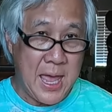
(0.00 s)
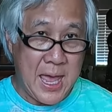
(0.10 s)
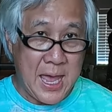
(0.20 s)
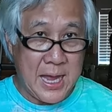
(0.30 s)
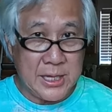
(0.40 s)

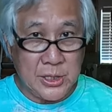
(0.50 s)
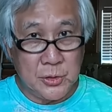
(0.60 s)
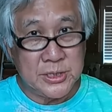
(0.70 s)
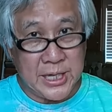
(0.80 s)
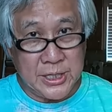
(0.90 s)
and
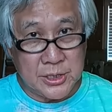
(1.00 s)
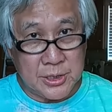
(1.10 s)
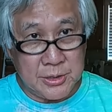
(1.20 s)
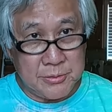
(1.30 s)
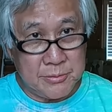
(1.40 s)
you send
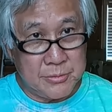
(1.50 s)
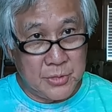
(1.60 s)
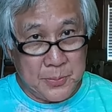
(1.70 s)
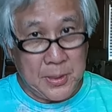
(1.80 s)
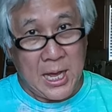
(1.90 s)
your
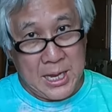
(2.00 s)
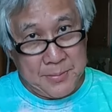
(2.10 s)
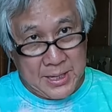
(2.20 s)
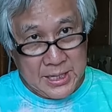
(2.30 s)
reply by